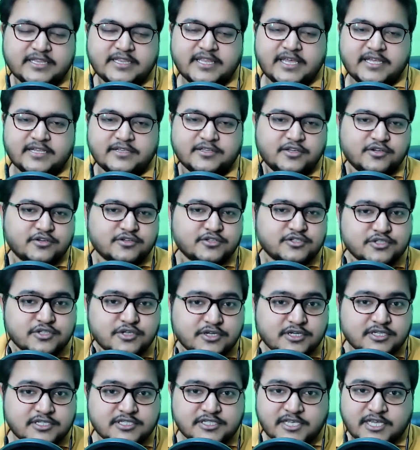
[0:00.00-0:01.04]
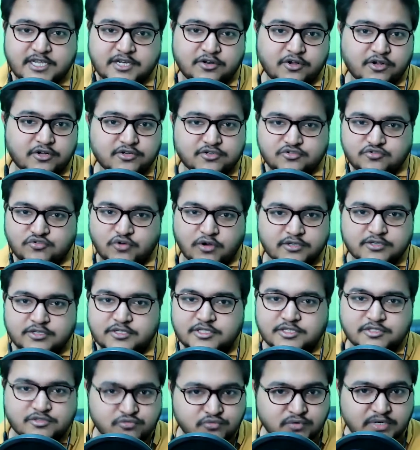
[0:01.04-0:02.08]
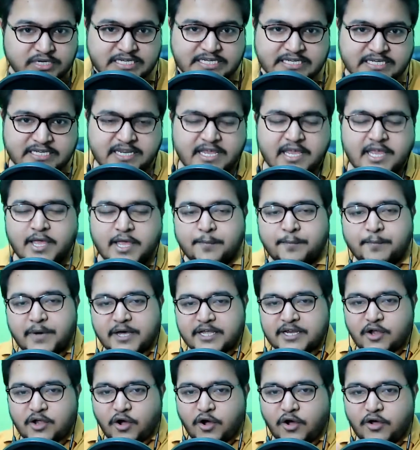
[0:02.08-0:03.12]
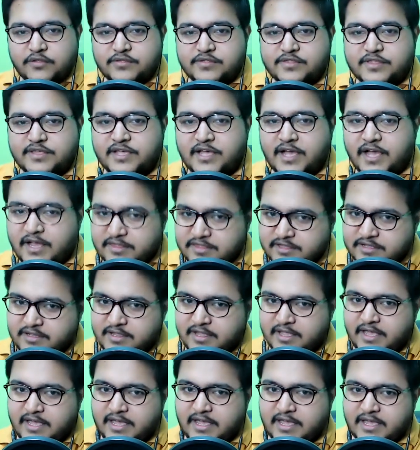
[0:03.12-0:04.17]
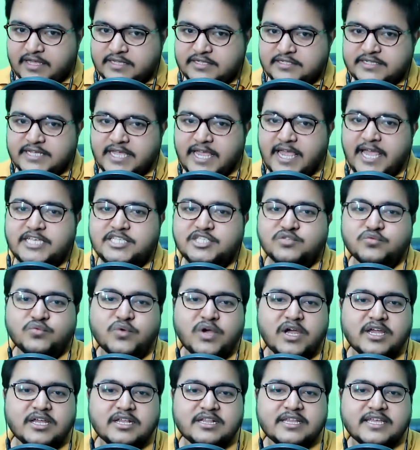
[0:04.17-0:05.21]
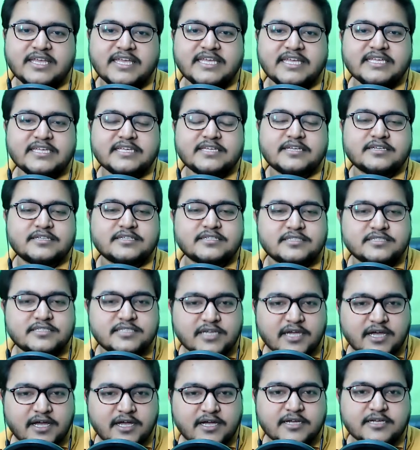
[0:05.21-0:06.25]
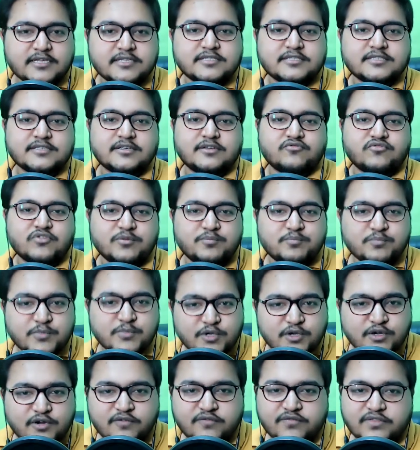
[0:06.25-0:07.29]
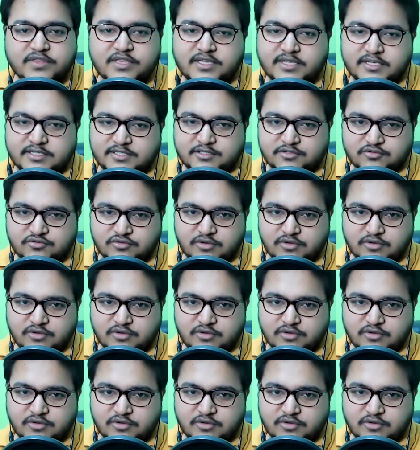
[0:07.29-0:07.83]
that your students cannot draw on the screen, but on the other hand, Xylink does remove this